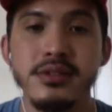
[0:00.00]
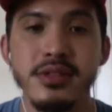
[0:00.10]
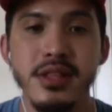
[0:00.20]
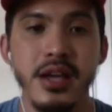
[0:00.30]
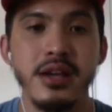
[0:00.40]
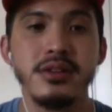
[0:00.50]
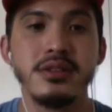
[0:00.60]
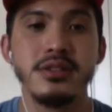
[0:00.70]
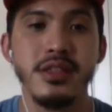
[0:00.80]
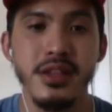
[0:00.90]
Like
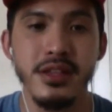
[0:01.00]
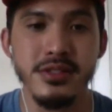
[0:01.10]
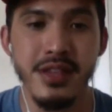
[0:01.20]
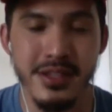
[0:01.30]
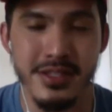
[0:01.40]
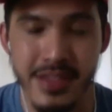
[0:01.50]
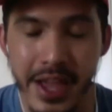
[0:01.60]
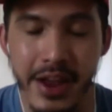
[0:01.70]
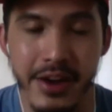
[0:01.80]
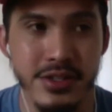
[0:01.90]
it's there.